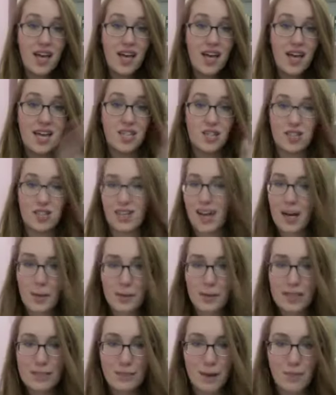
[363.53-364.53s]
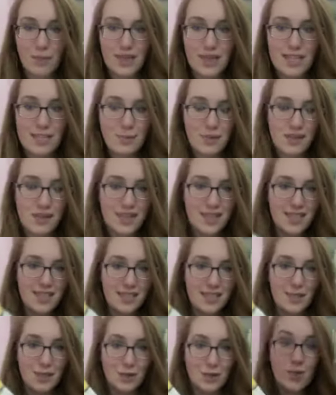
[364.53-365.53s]
it's just kind of piece by piece, but this
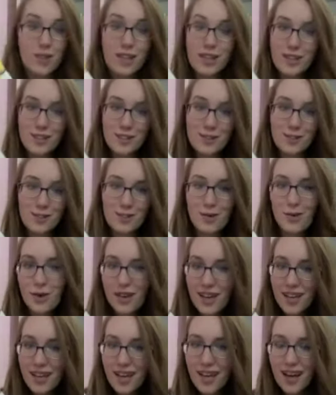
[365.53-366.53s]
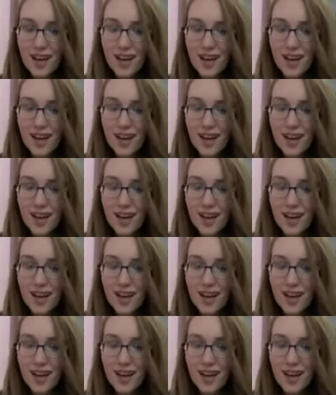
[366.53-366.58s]
tells a really good story